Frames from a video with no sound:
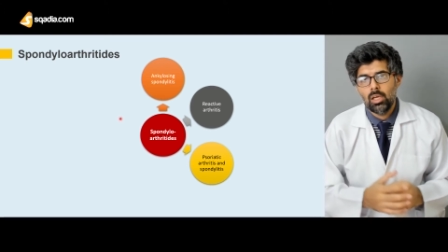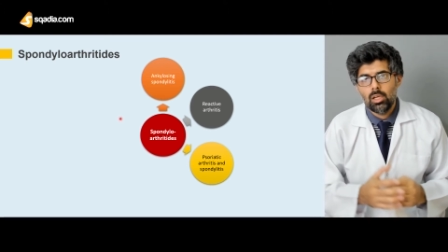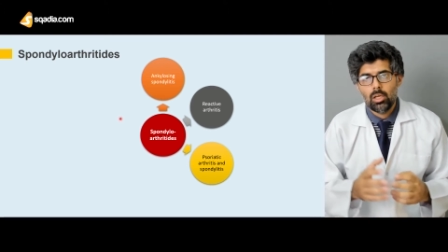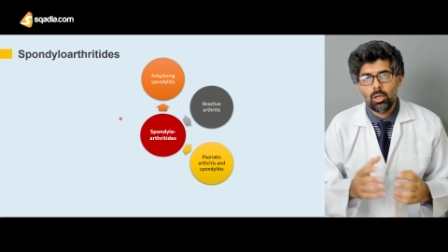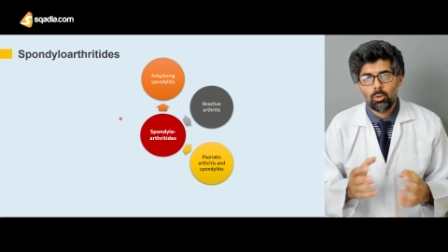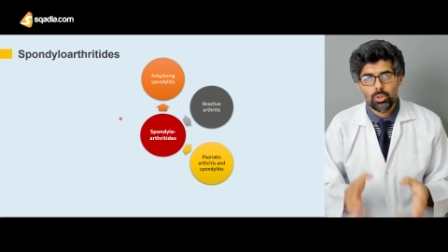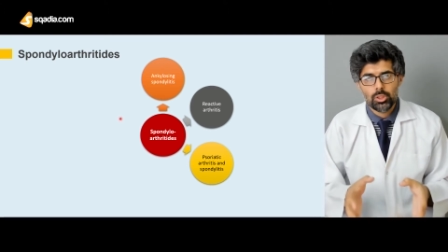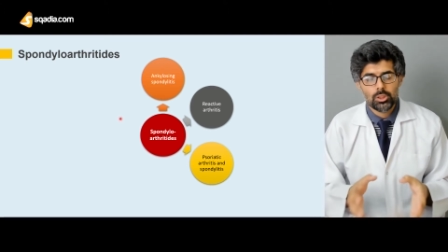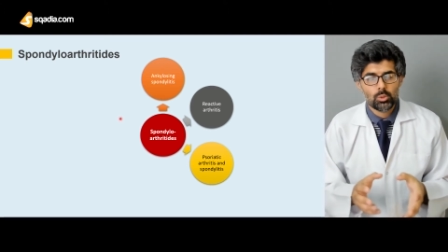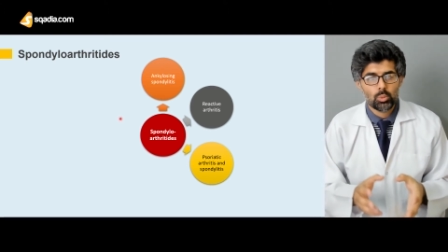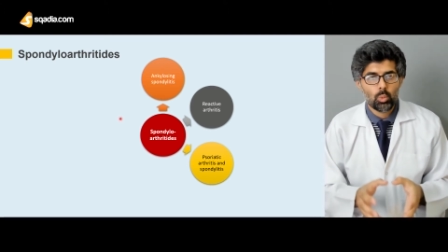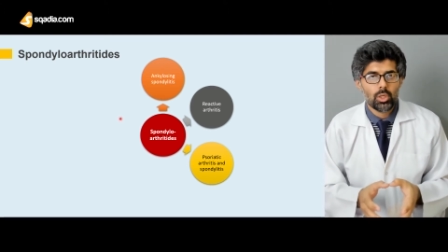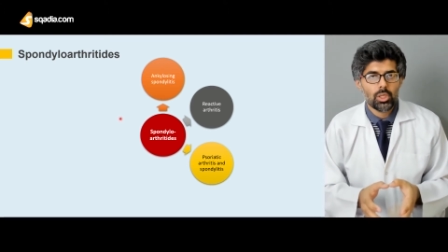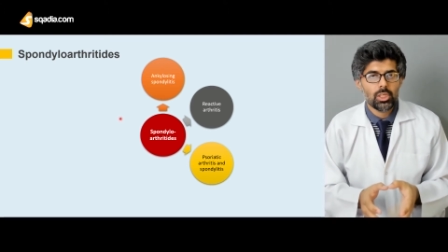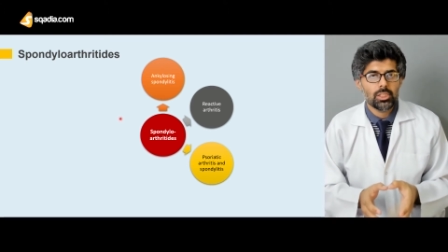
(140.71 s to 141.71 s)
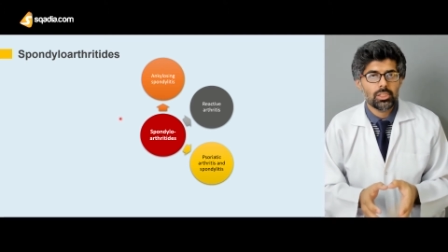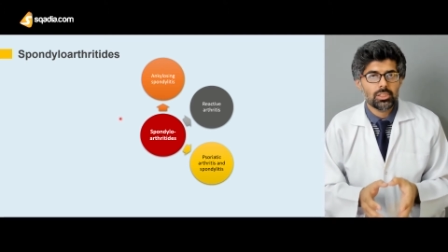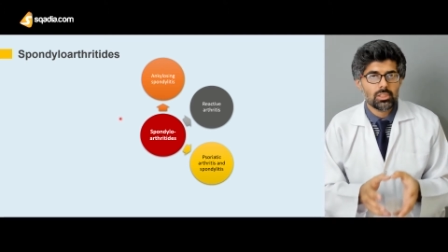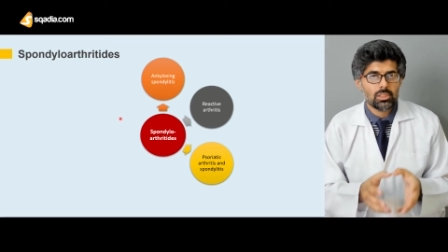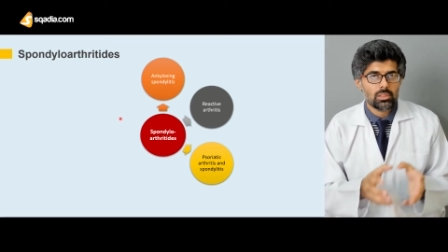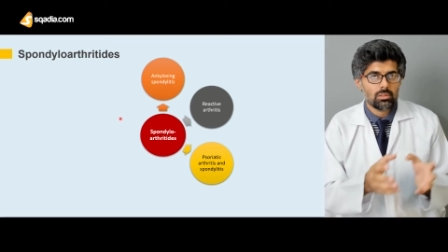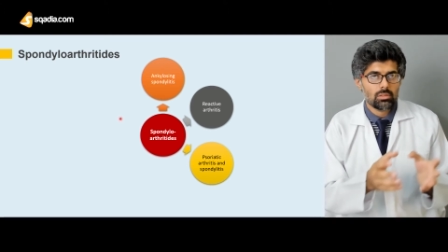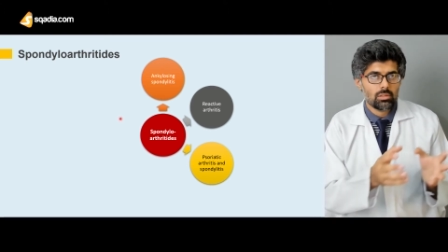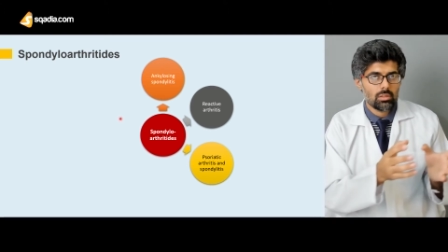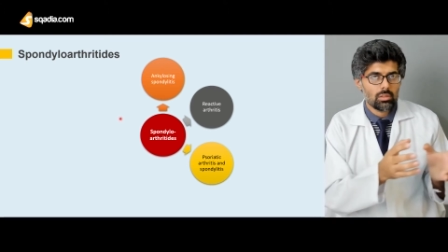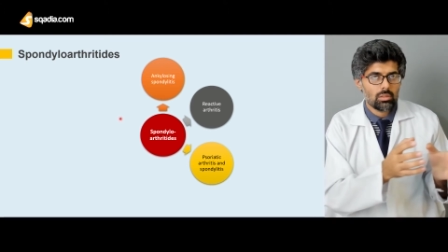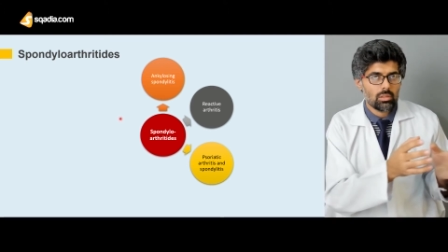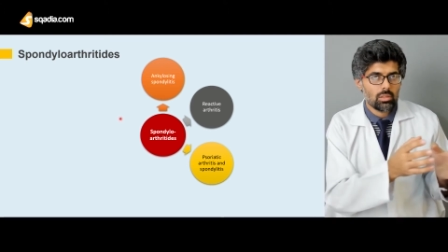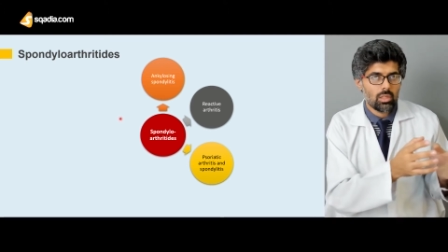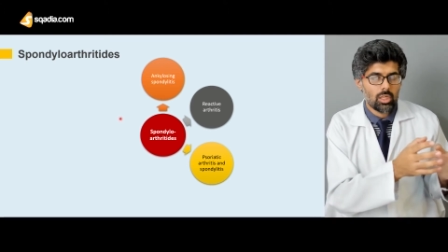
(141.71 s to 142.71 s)
Now, this one is
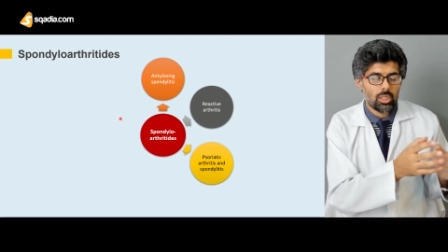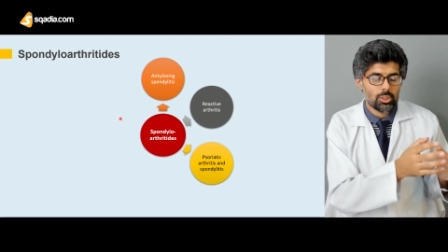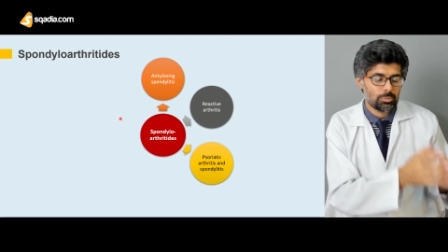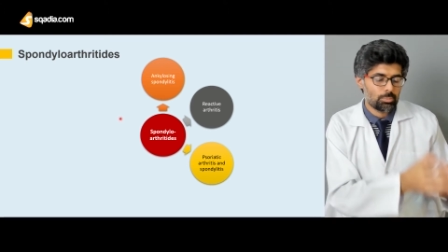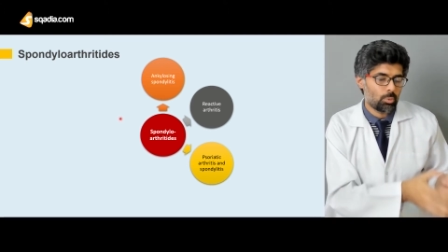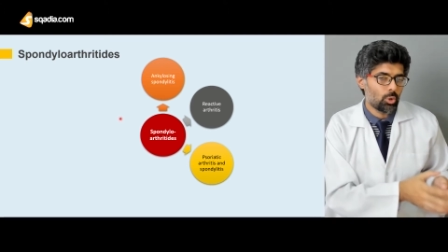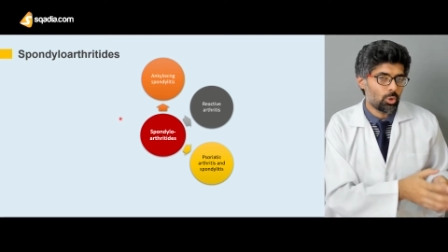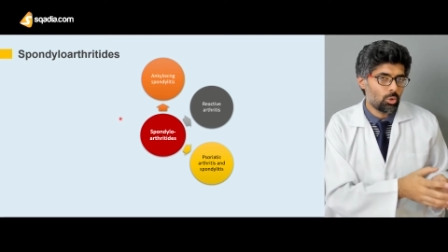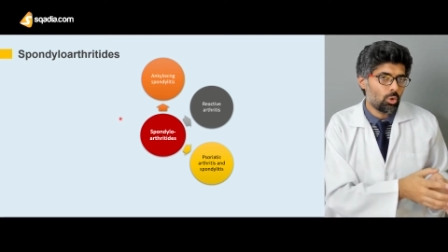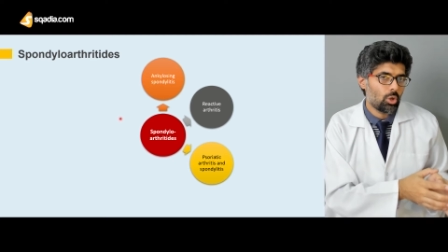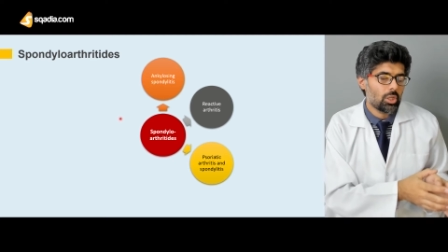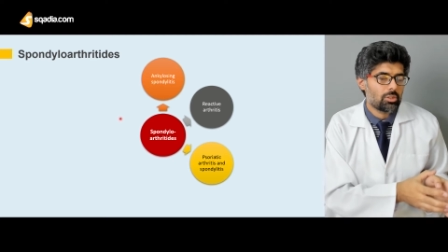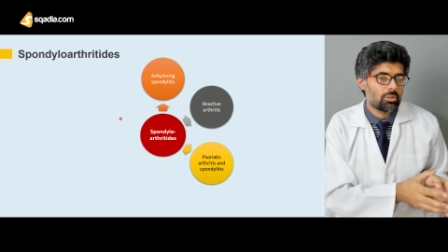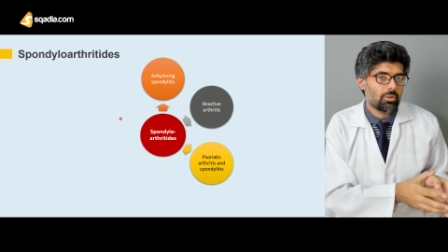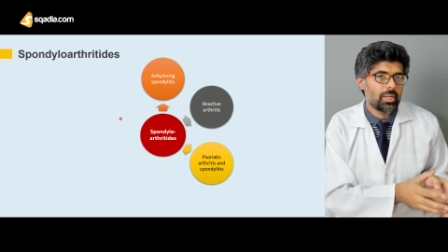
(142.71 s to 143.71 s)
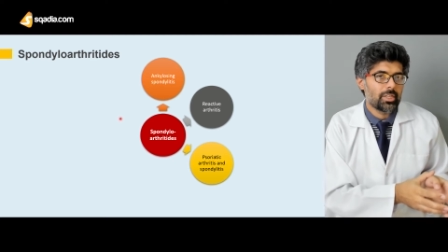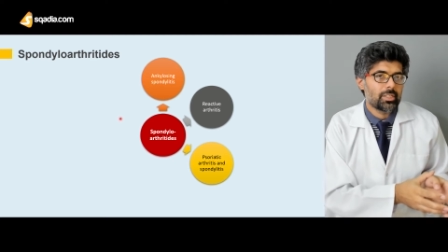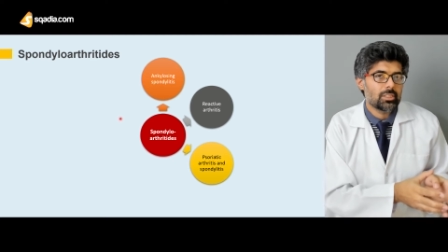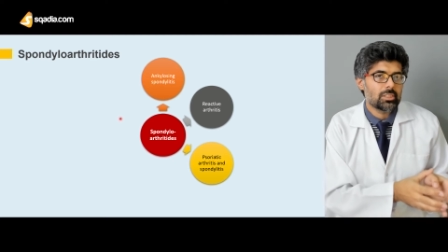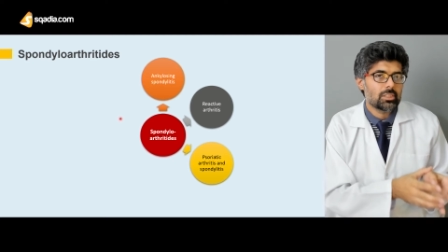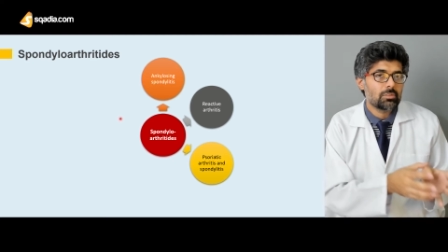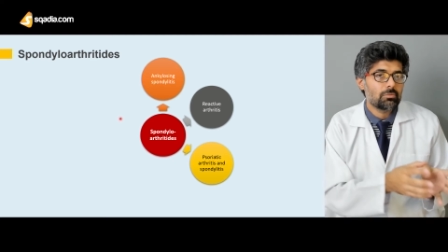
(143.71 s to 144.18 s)
spondyloarthritis,